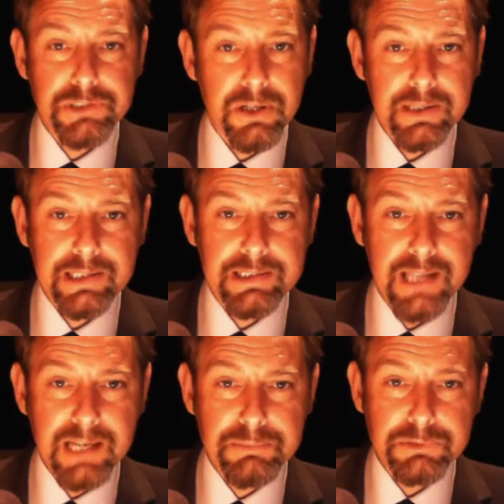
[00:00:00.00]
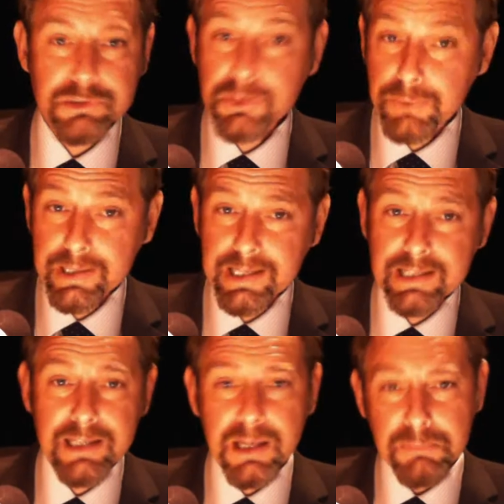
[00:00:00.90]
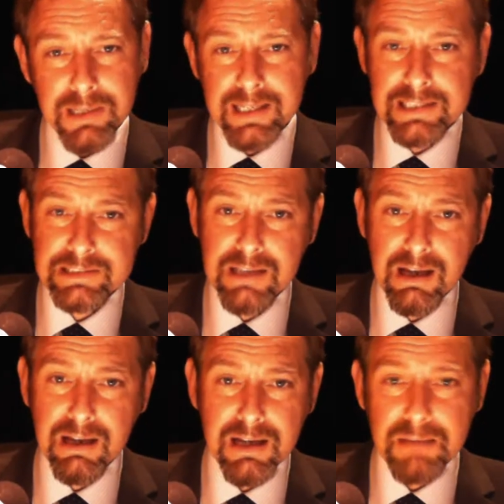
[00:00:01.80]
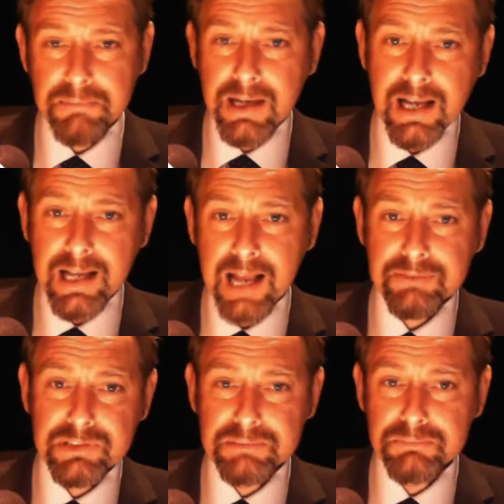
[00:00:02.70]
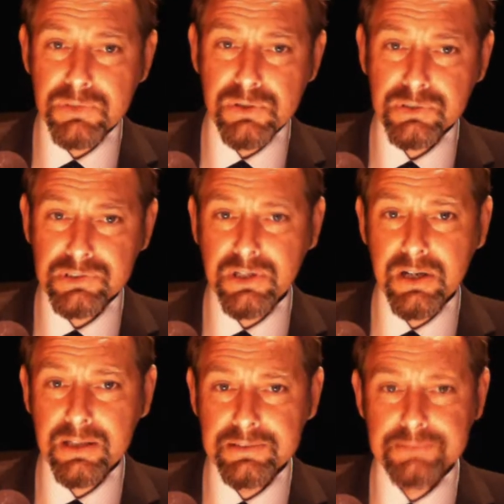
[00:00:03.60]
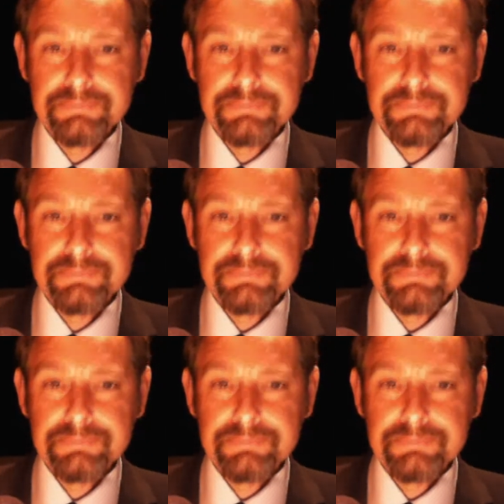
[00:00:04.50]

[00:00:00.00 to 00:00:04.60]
Draghi's table, squeaking, "Please, sir, may I have some more, sir?"